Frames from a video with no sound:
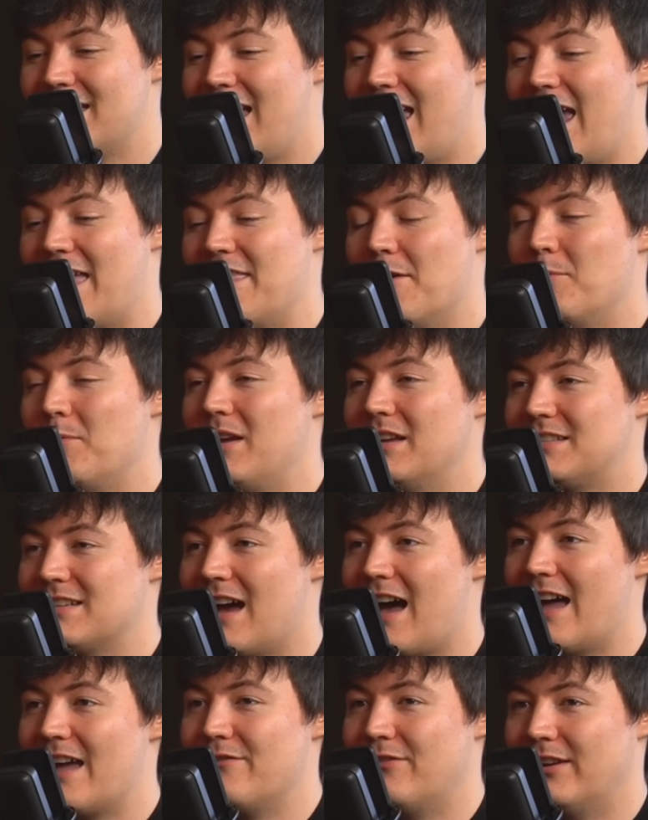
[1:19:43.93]
and then we get to
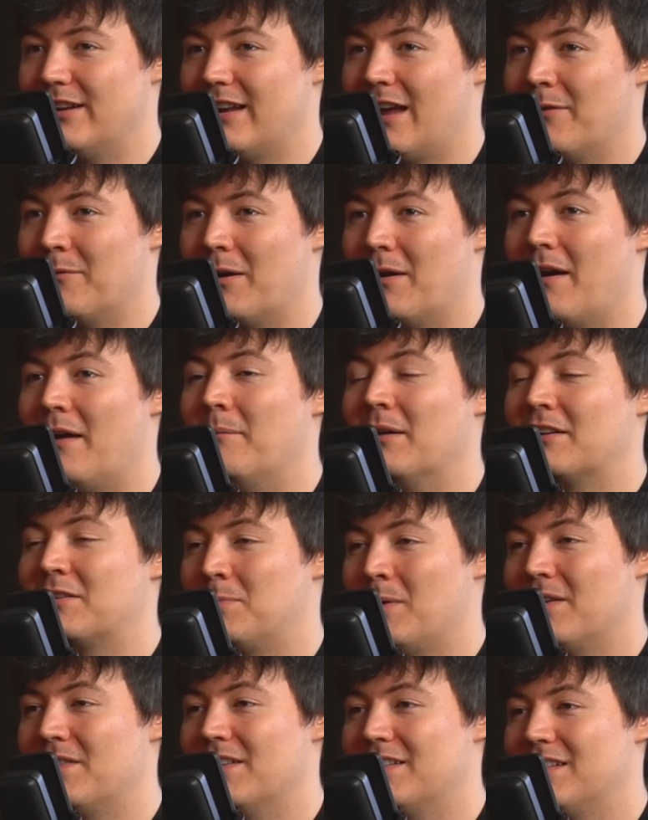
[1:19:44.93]
Ivan, and I'm
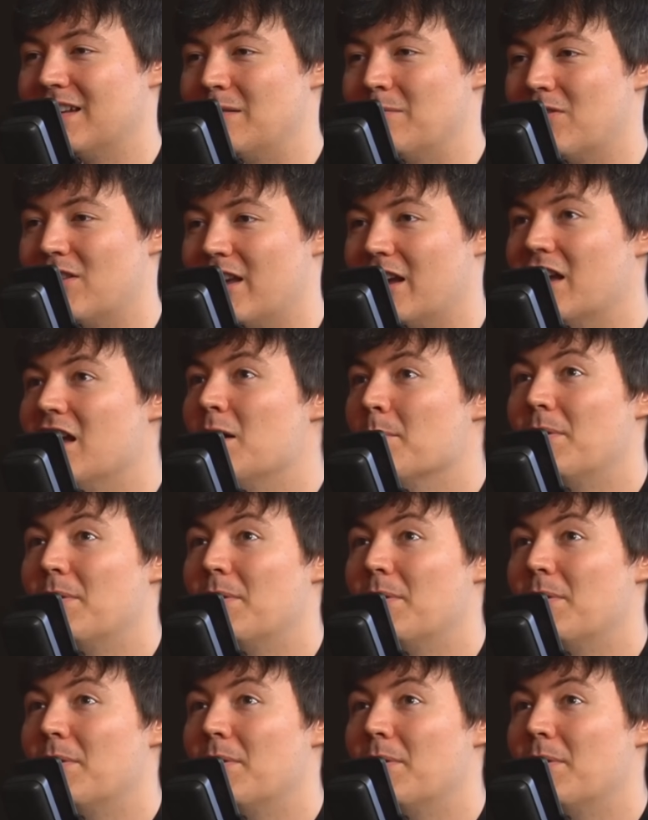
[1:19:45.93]
expecting the same thing.